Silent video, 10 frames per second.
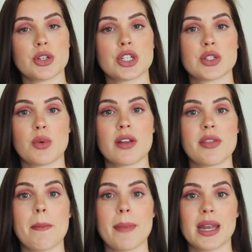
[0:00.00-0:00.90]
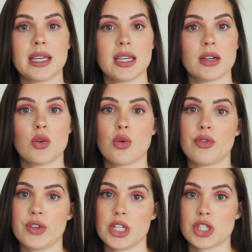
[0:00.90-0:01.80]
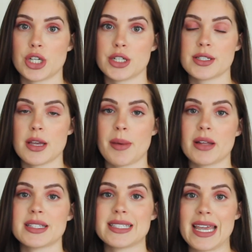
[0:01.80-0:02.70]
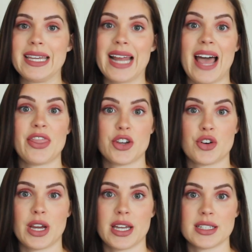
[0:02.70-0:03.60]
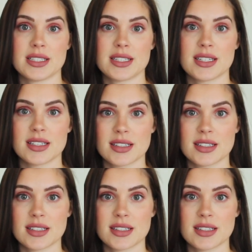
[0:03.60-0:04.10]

which is one of the many cool features about staying at the Grand.